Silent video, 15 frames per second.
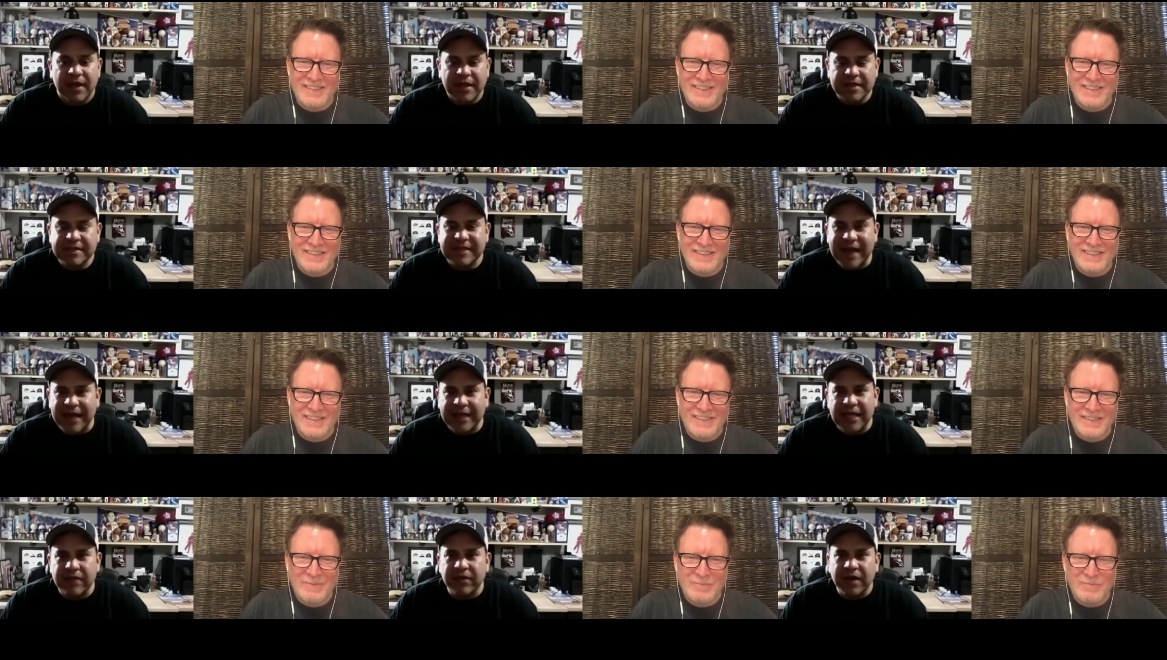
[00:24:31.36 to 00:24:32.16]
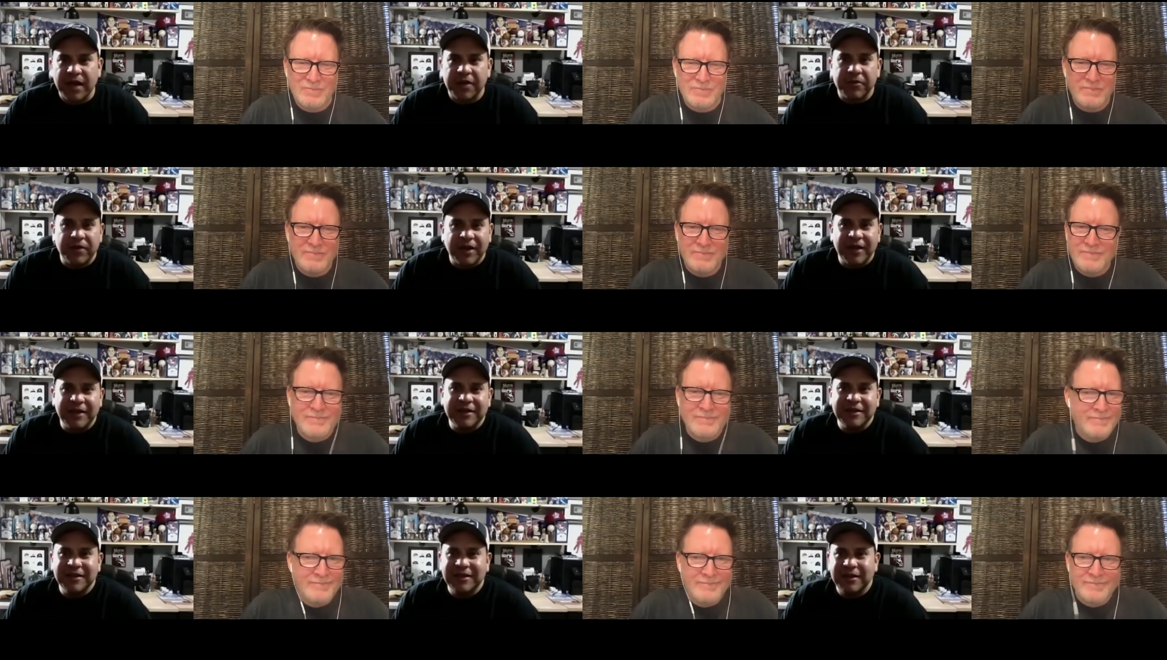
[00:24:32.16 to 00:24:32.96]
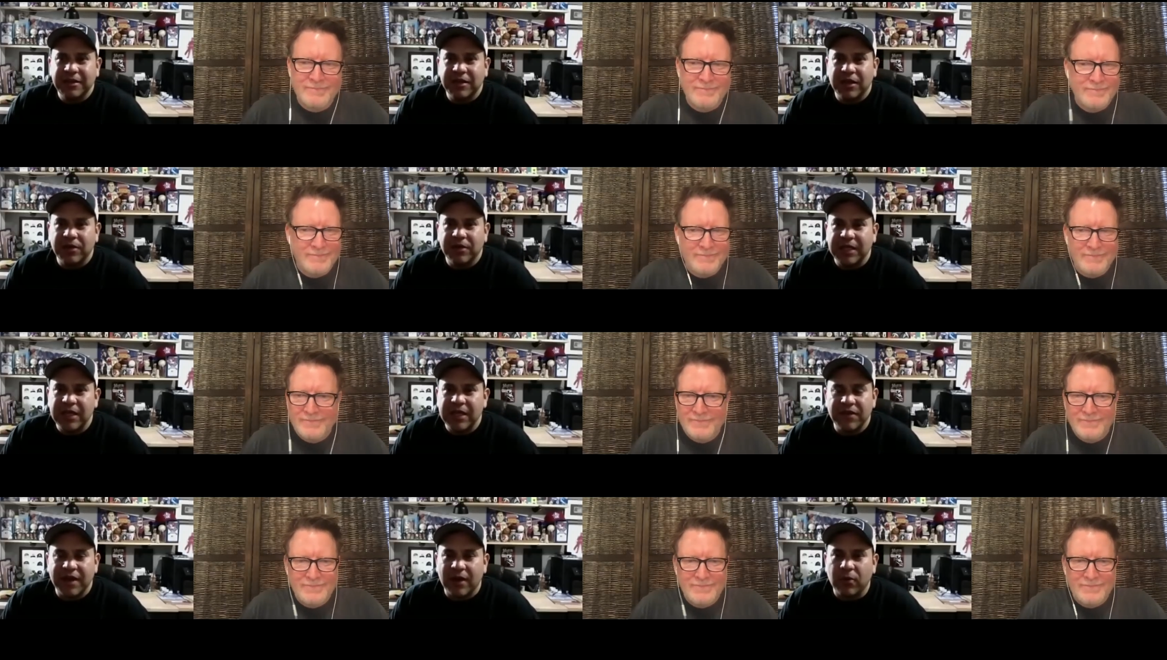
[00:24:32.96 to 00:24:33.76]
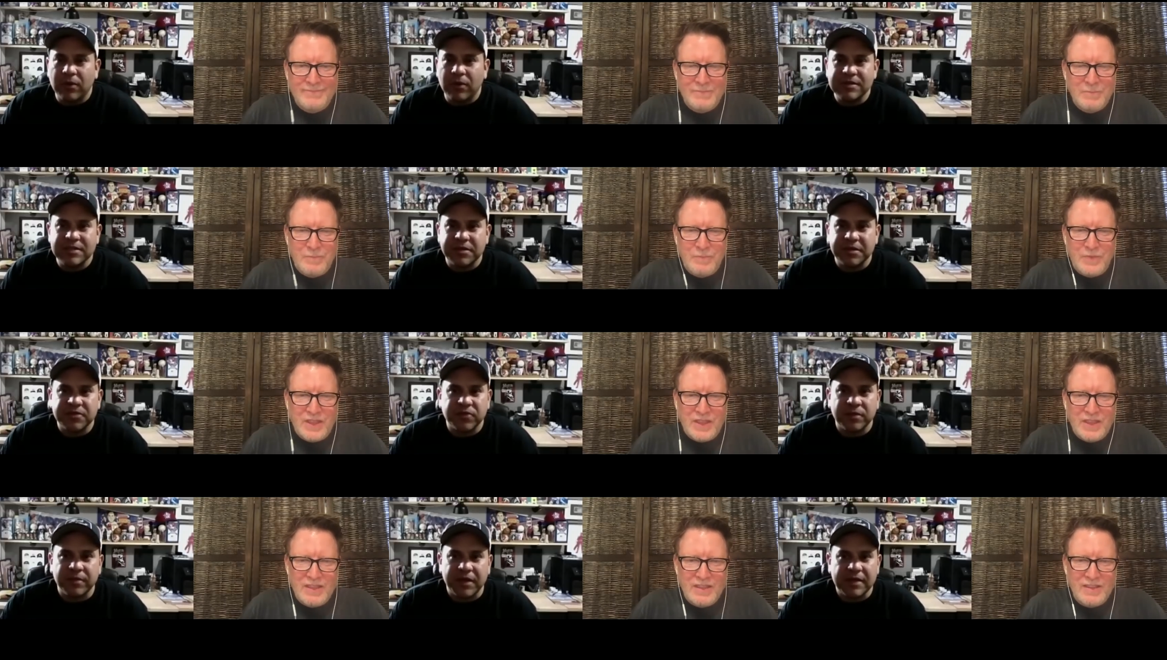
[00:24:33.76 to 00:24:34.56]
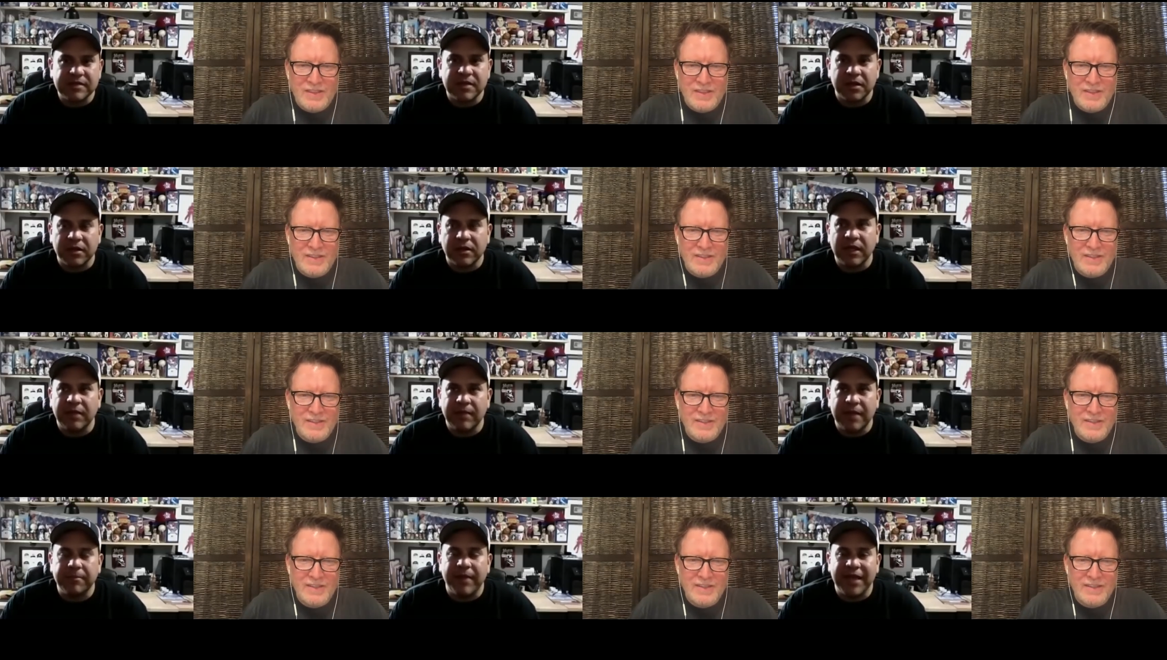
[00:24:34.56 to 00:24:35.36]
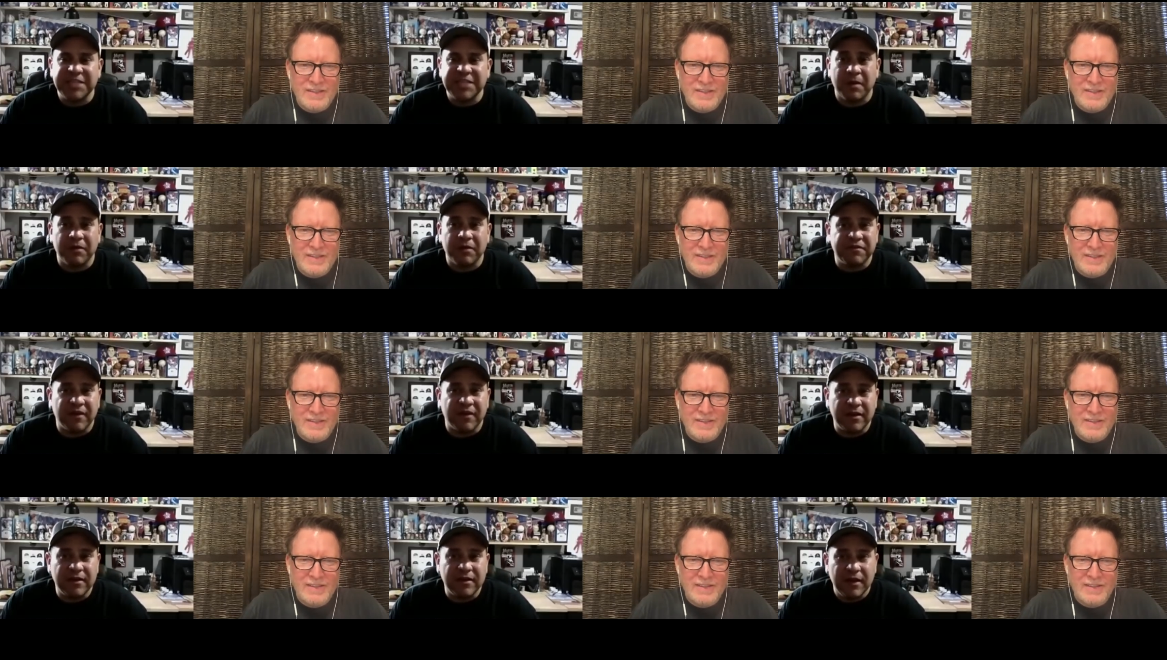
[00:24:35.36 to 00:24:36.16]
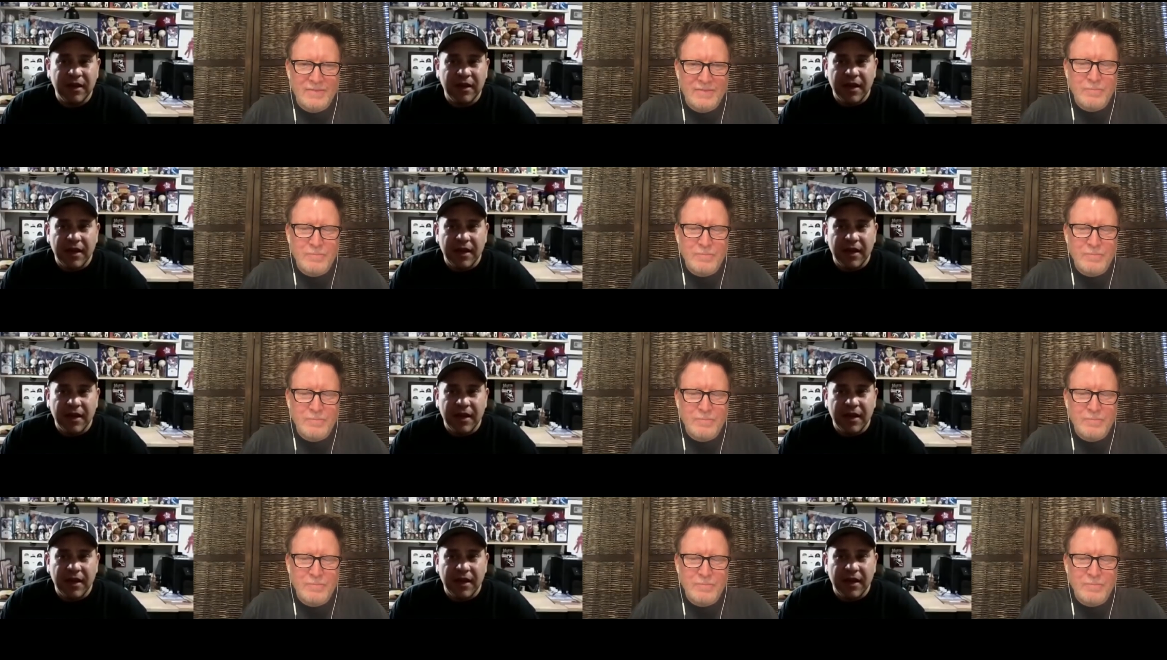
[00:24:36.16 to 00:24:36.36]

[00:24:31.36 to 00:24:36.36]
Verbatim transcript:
Speaker 1: is sad he never got a ring. You know, he never got a World Series ring, but he's going to, he made baseball fun.